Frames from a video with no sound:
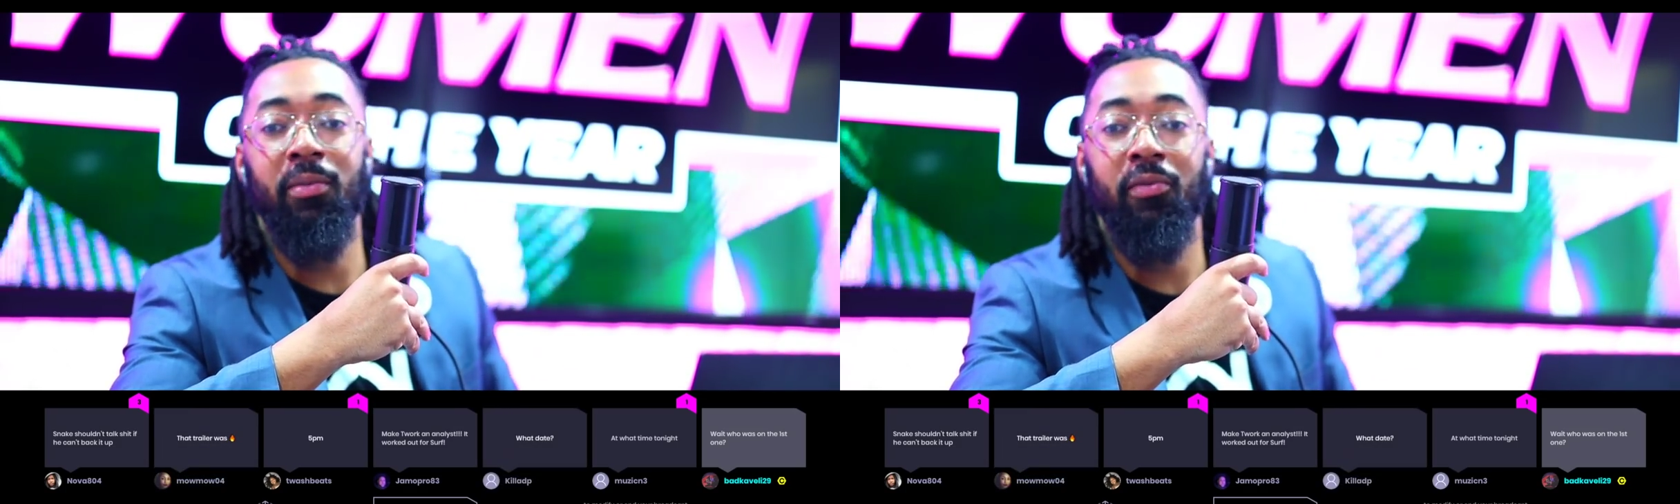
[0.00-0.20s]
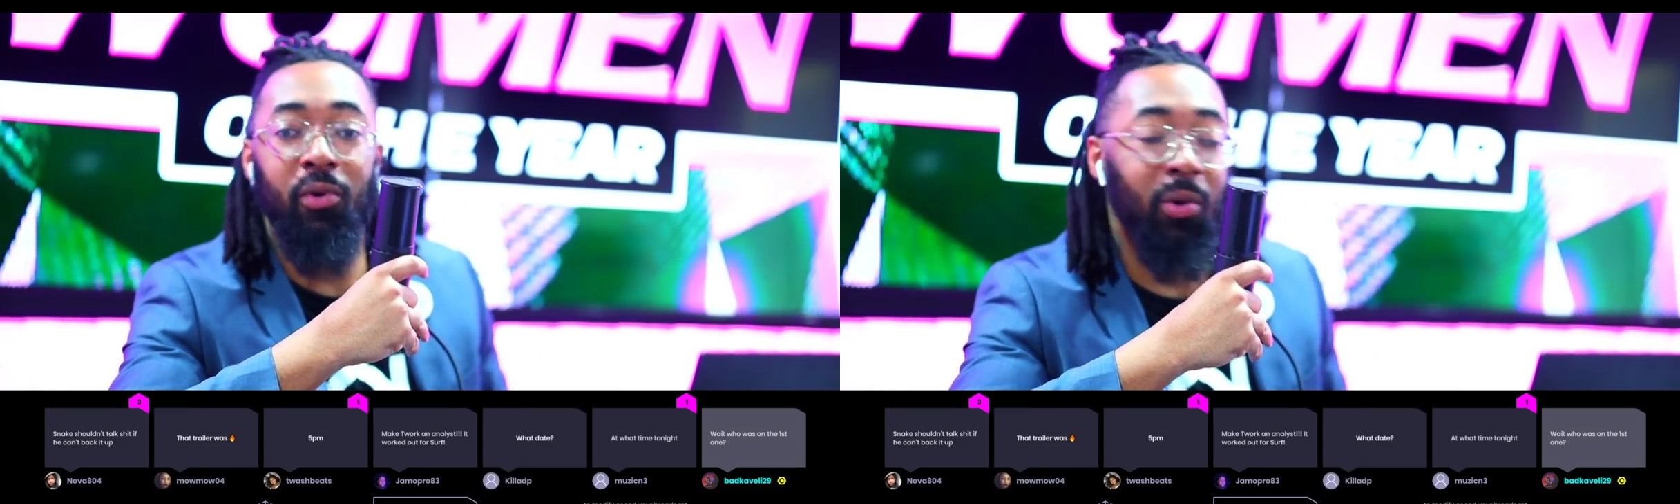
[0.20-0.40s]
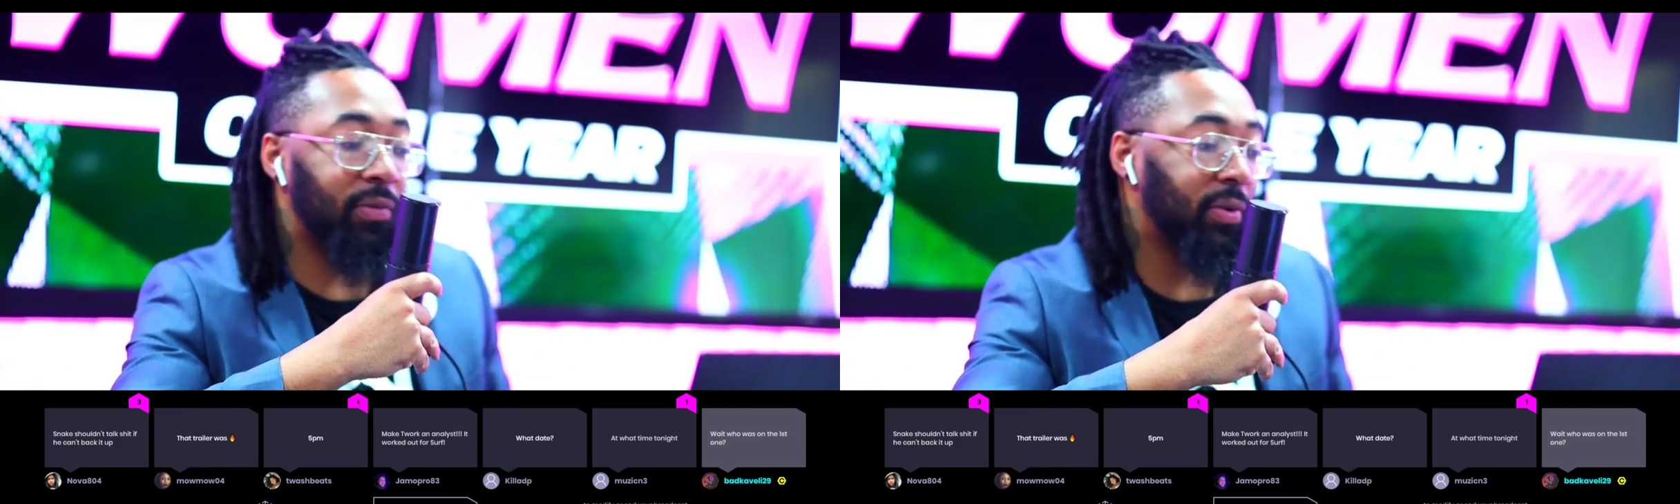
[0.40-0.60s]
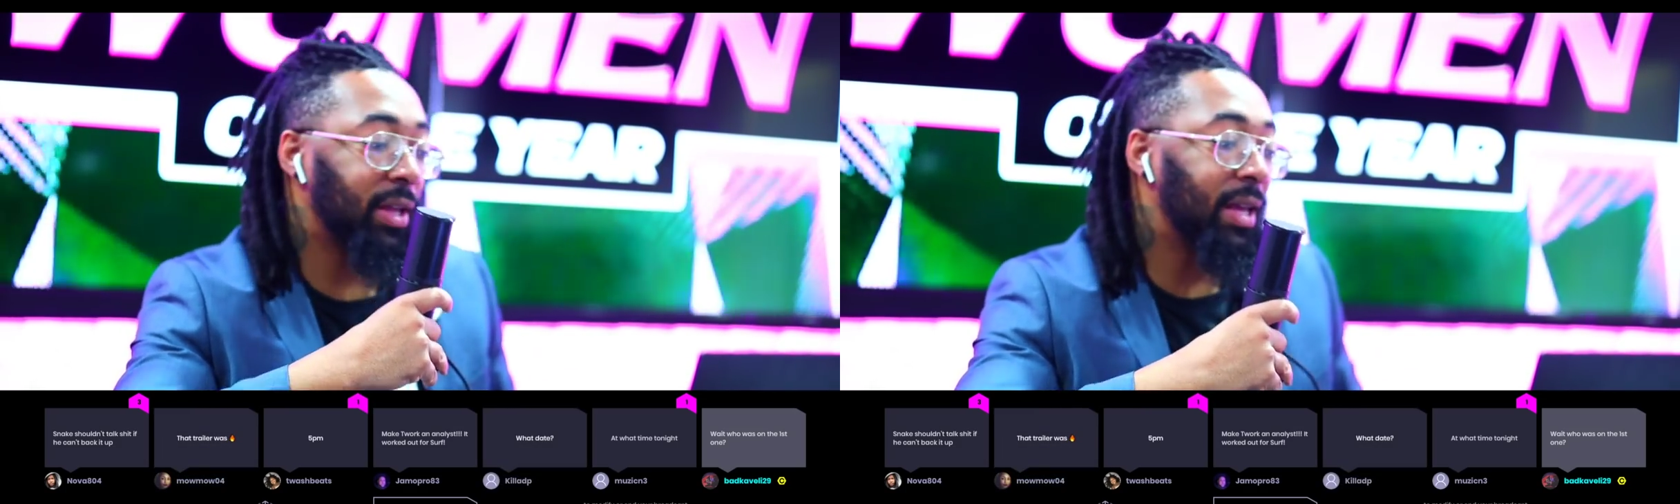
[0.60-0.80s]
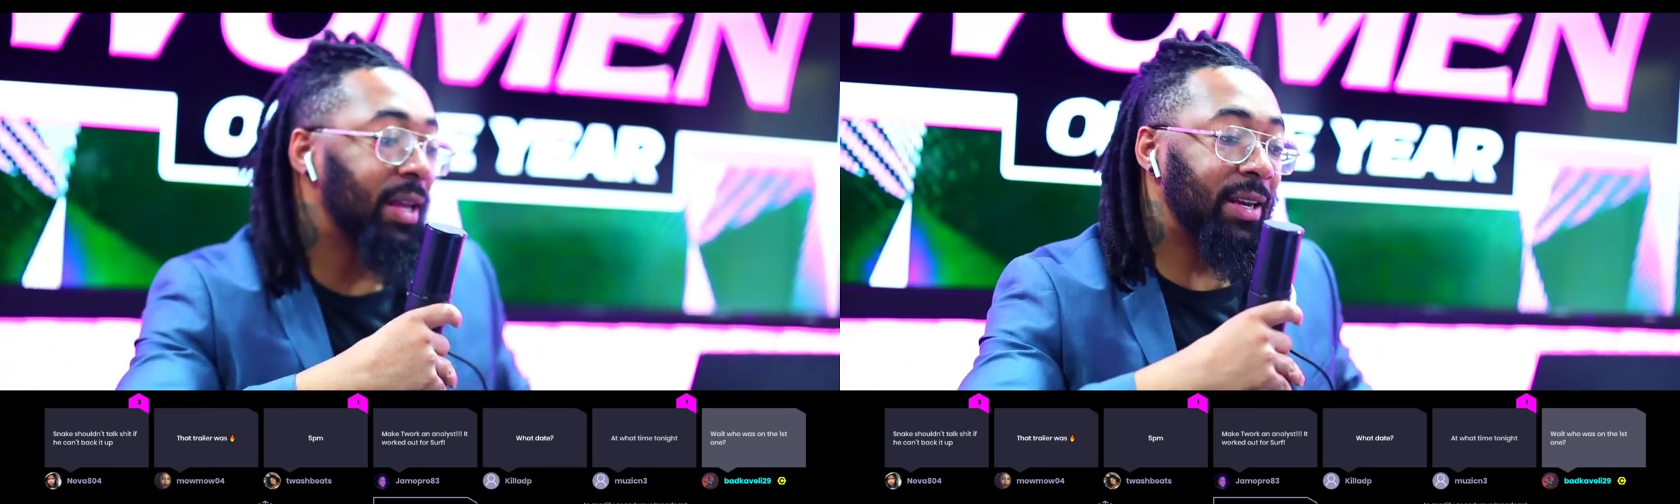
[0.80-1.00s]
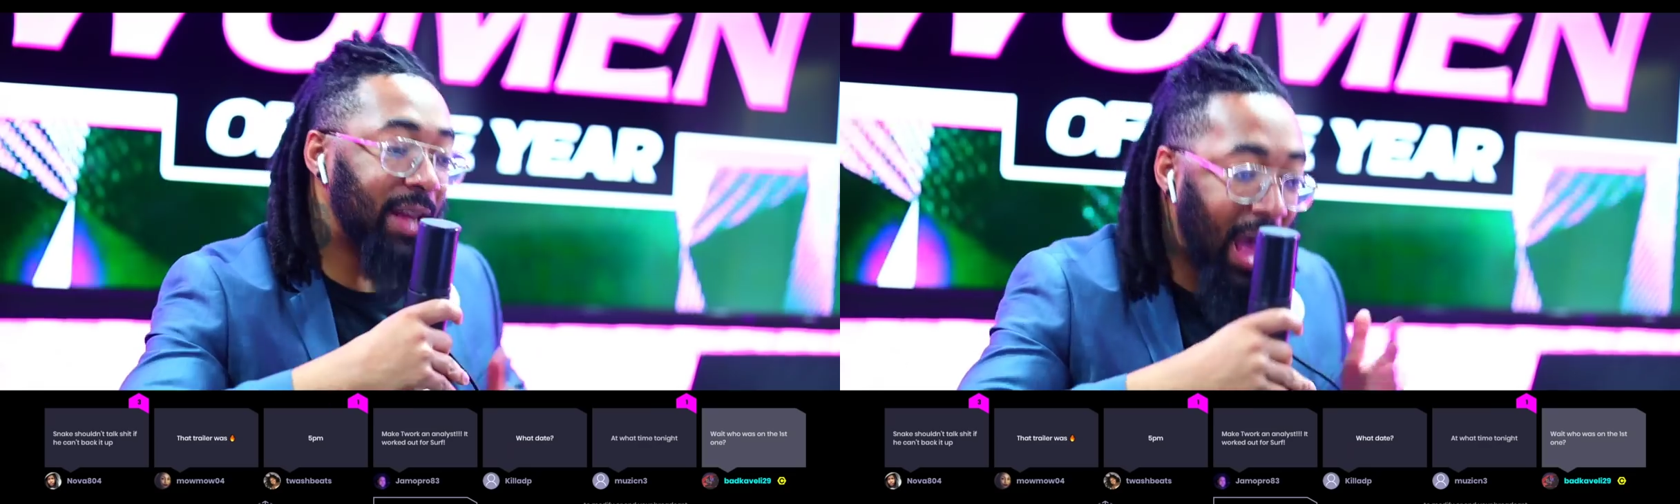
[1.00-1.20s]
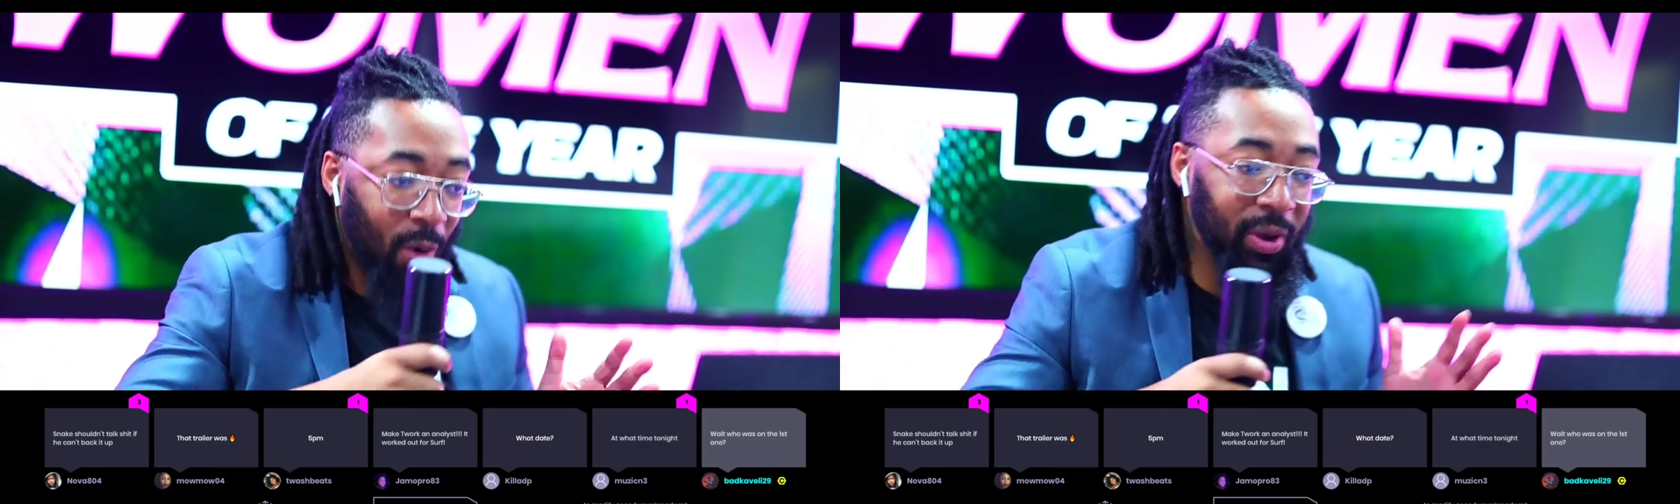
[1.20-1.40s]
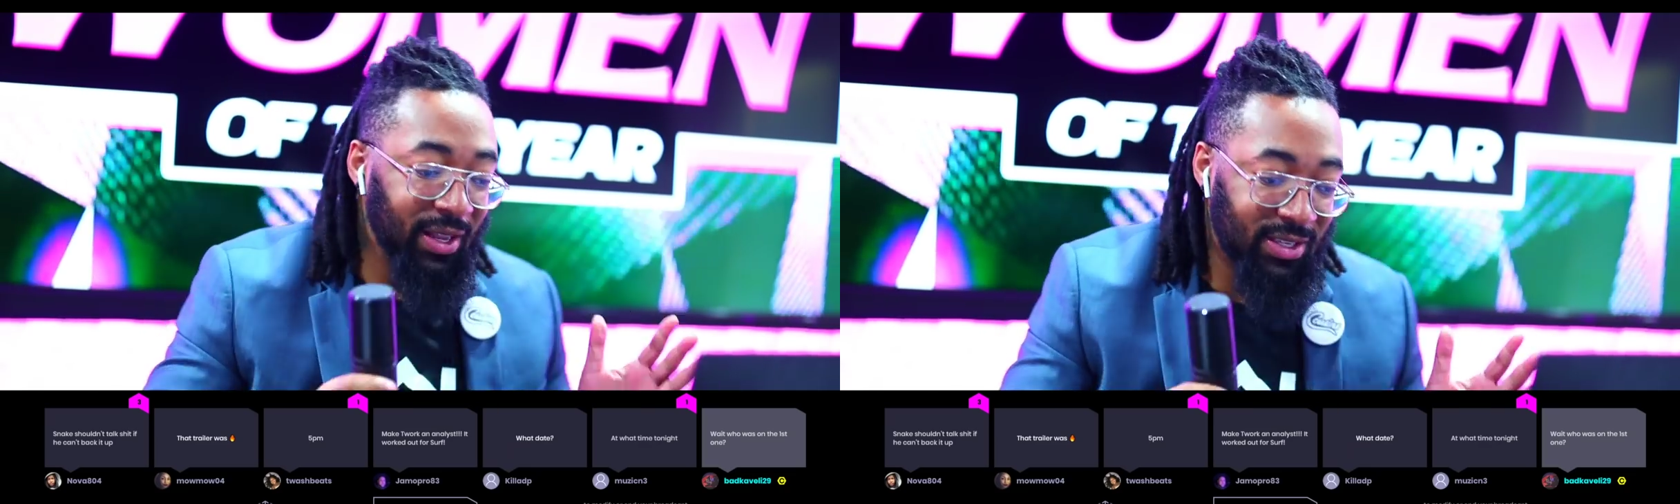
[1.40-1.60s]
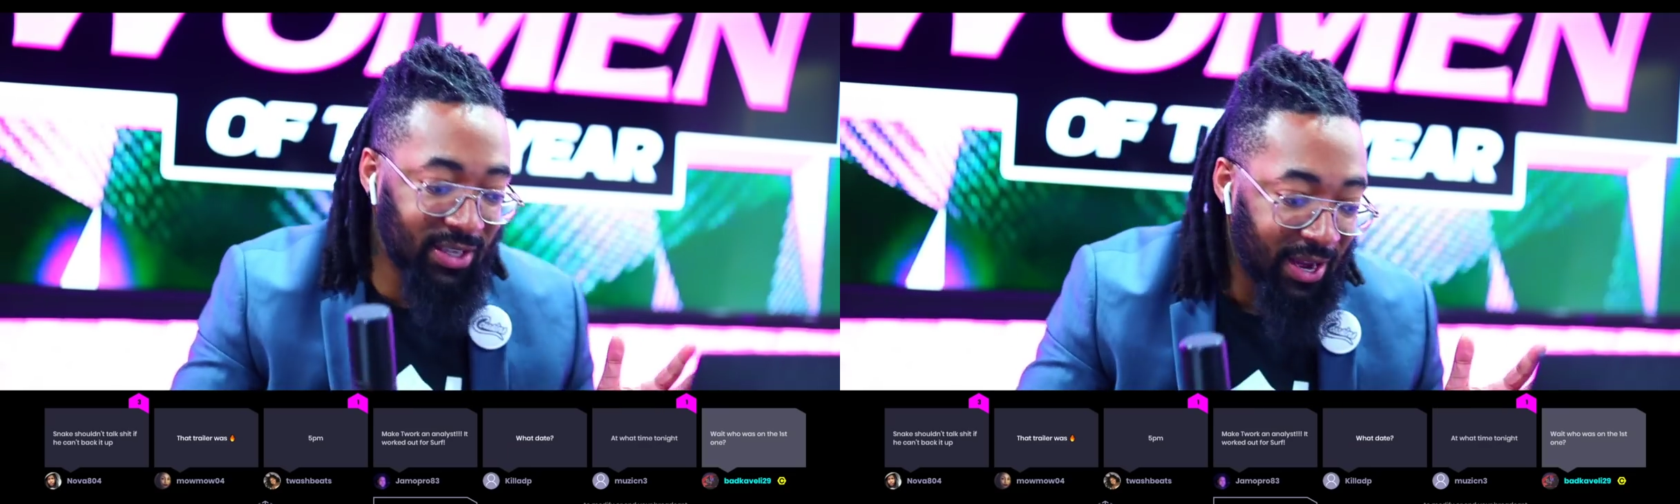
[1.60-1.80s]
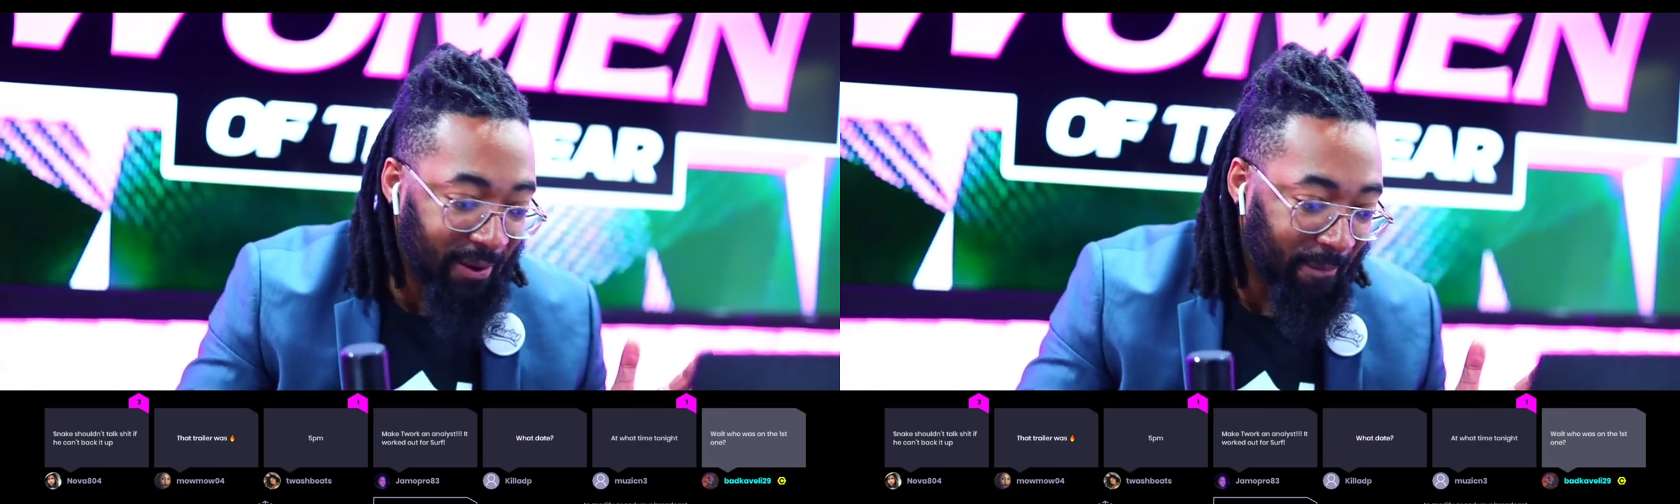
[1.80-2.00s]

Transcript: forth. Now we can say it.